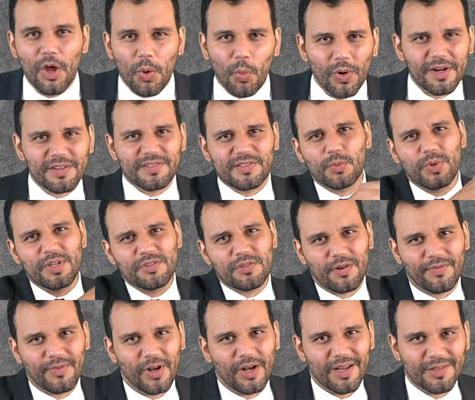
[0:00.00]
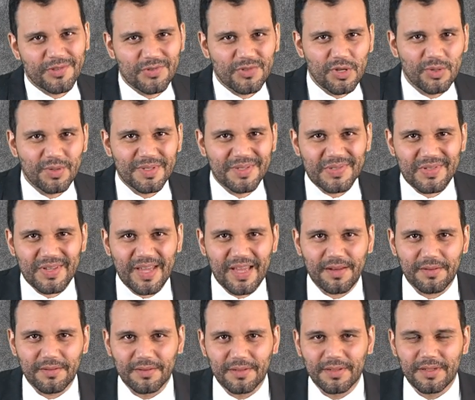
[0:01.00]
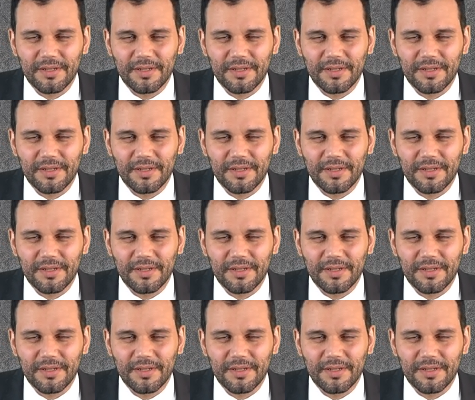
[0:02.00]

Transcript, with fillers: What does the Wizard of Oz do instead?